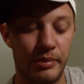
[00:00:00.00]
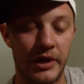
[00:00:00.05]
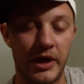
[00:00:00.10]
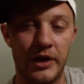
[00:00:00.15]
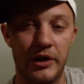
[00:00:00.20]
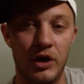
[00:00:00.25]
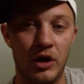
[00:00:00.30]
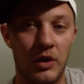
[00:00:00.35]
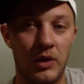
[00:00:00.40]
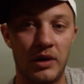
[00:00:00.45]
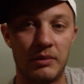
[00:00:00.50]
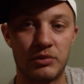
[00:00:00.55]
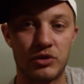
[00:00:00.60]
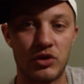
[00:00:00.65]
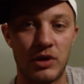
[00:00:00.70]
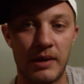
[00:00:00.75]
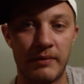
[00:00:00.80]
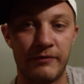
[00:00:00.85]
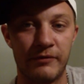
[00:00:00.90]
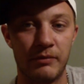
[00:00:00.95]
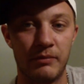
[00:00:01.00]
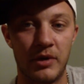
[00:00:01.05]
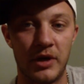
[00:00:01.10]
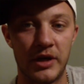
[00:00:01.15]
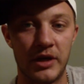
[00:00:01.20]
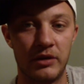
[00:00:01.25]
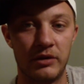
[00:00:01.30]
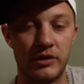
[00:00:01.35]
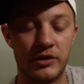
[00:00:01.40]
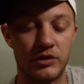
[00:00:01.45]
but I know I'm strapped for
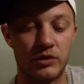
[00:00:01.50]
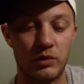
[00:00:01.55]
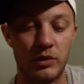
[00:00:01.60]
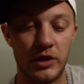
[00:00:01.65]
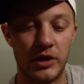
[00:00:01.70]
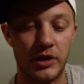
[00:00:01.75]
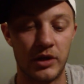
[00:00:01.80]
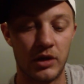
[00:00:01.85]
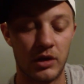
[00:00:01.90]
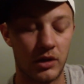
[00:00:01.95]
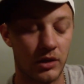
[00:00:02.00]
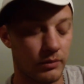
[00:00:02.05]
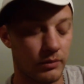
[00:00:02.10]
money this week